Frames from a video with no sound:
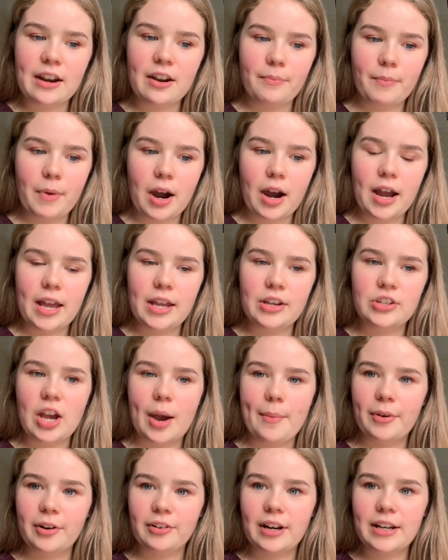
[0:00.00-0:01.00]
of my
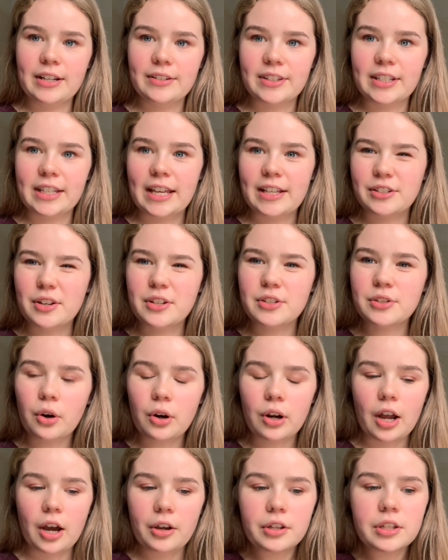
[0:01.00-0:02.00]
German grades for the year. So it's
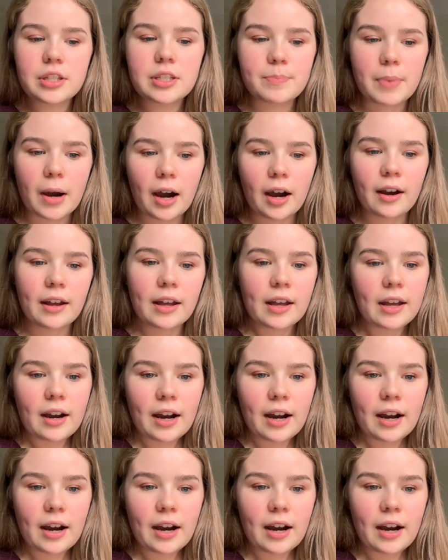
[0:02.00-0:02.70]
not loads, but